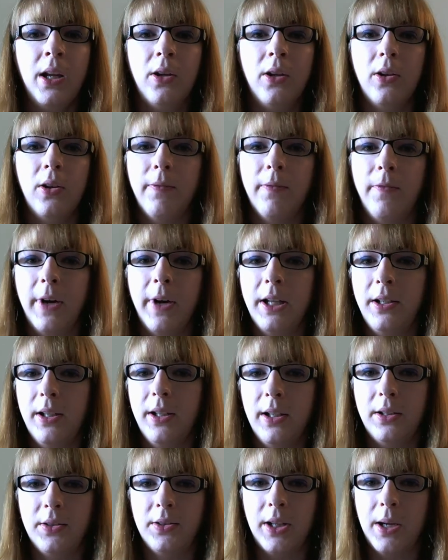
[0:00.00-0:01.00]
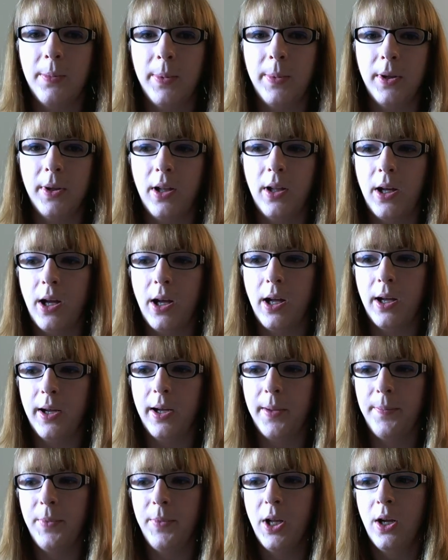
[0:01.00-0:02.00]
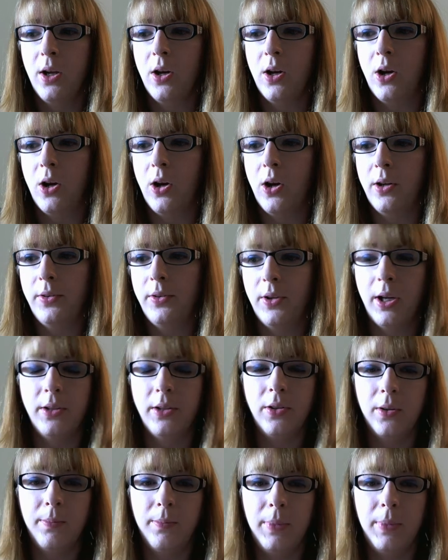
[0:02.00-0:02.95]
You can find an example under